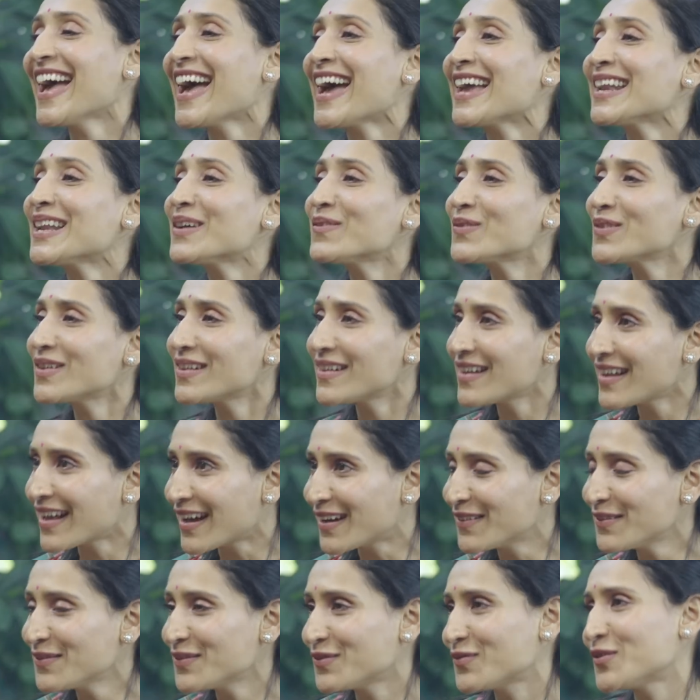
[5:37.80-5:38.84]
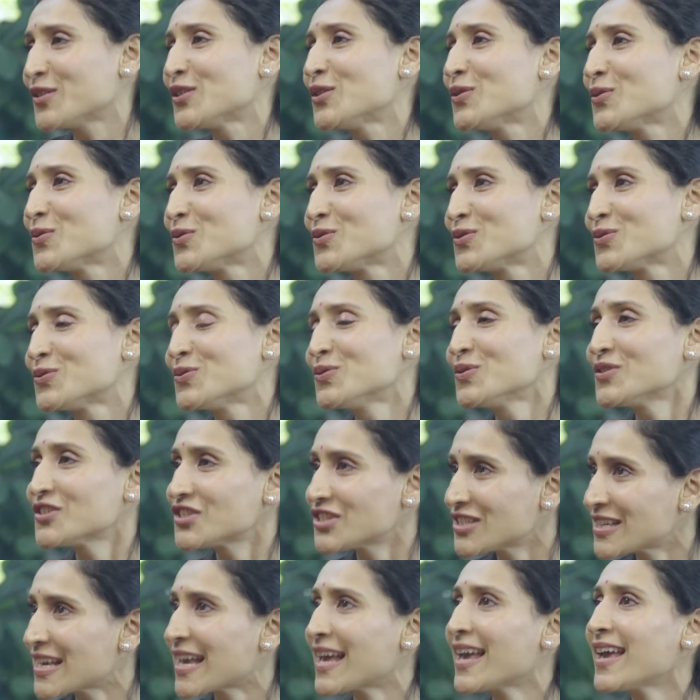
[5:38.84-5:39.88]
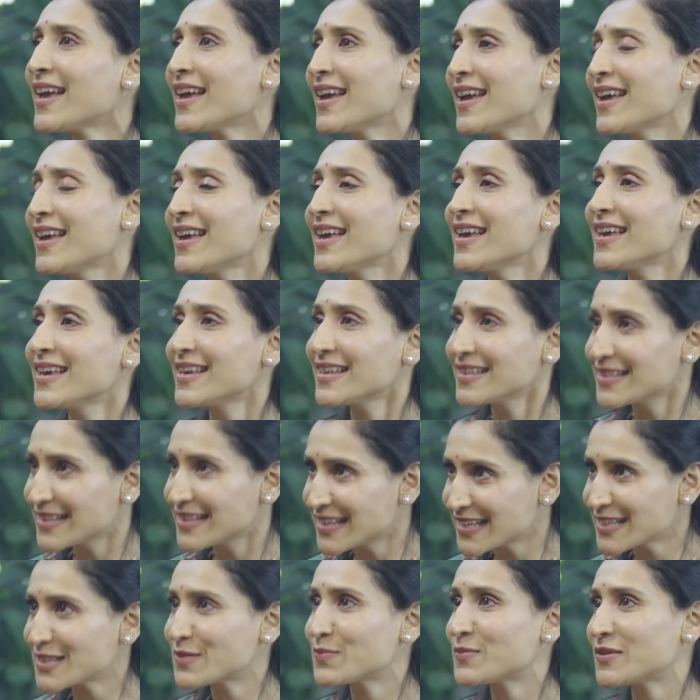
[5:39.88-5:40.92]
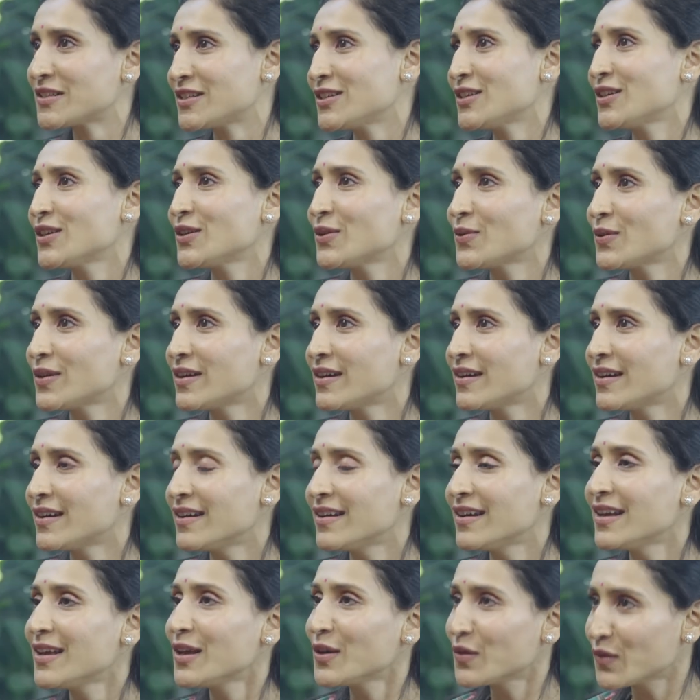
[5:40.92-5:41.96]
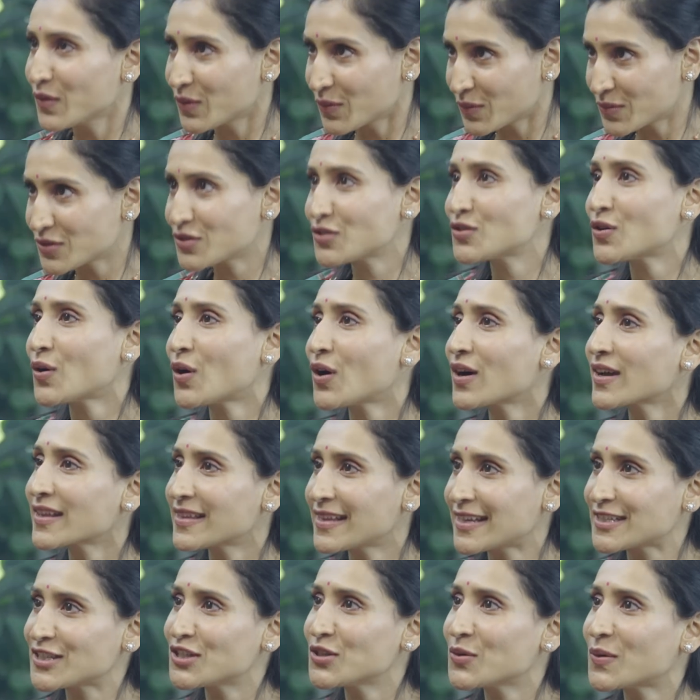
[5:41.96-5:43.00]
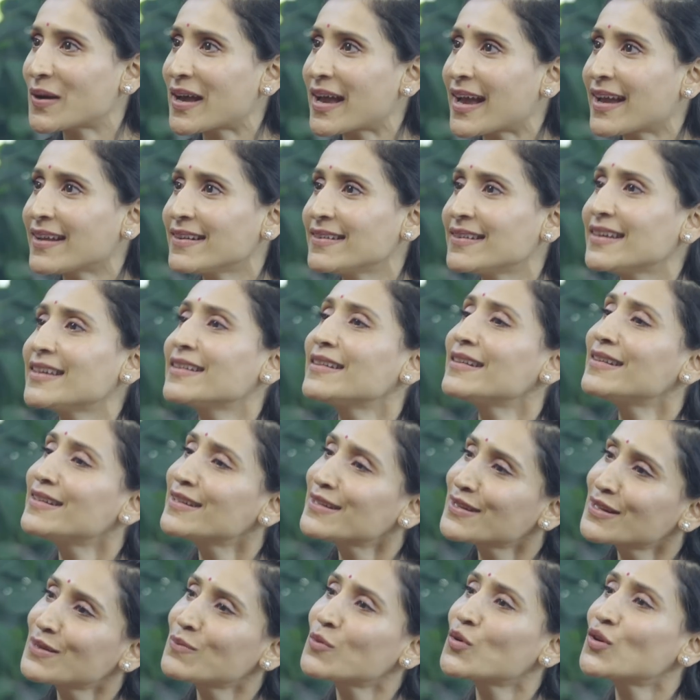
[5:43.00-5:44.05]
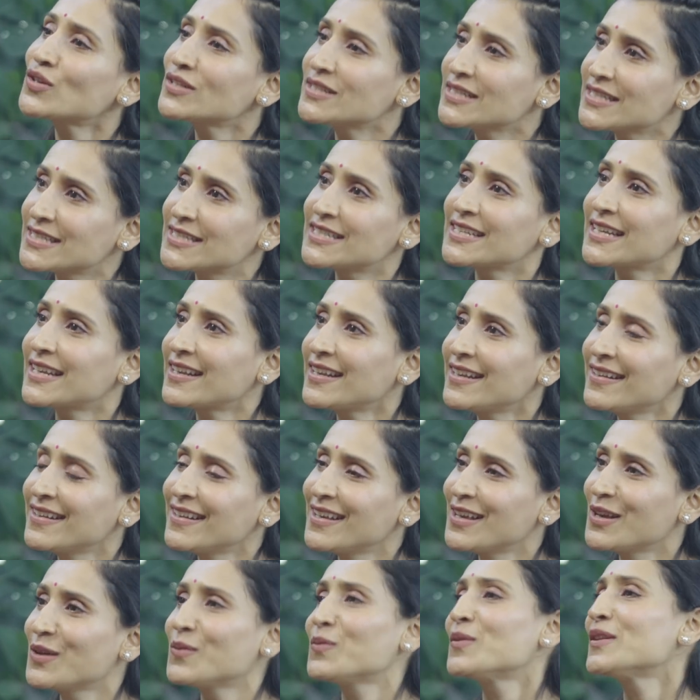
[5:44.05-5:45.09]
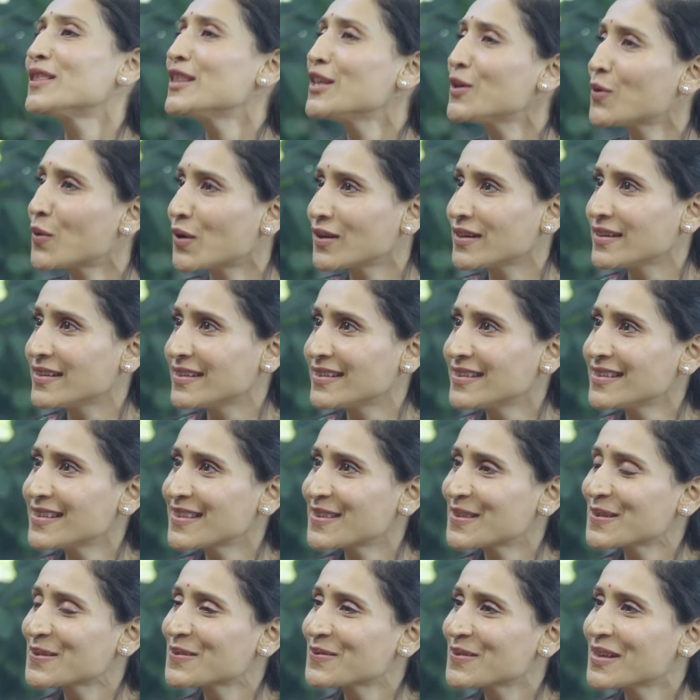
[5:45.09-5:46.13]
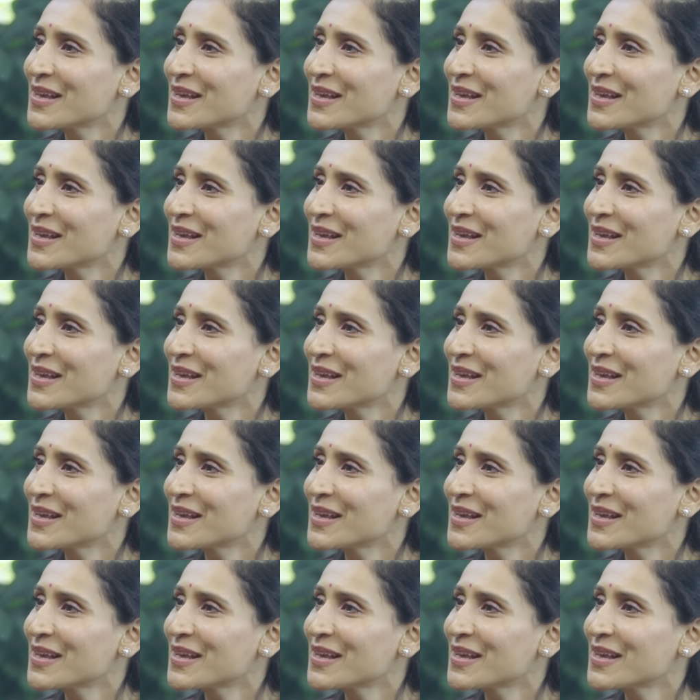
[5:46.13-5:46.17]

And I would love for you to share this particular talk that you had in a little more detail with the audience,